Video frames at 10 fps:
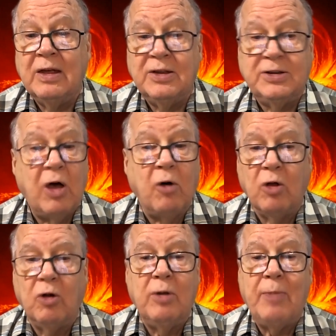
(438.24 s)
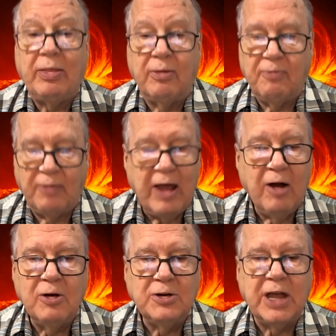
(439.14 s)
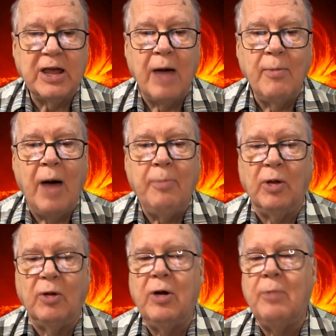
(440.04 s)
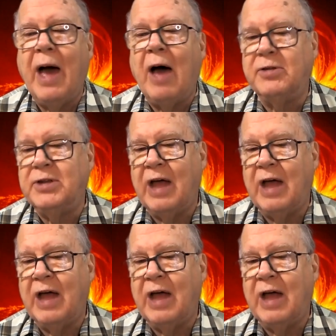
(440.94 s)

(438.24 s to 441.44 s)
So you'll learn about the flares that come up. You'll learn about